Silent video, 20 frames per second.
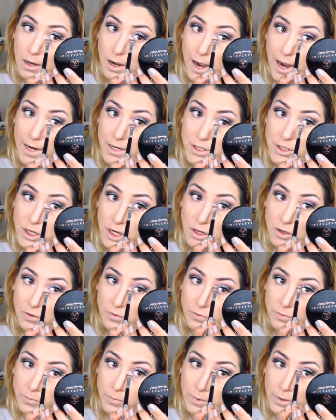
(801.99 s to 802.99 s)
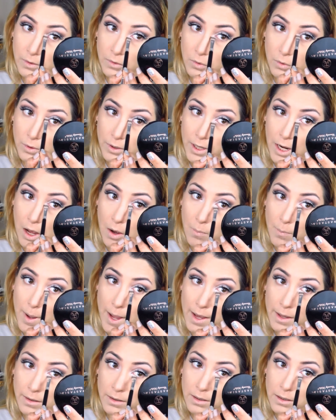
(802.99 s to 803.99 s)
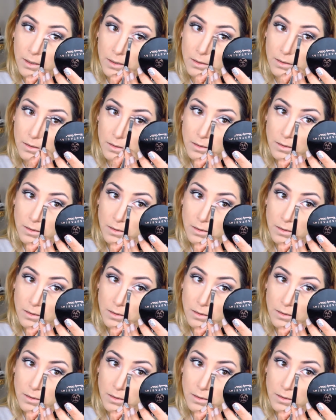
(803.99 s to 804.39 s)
eyeshadow from the L'Oreal palette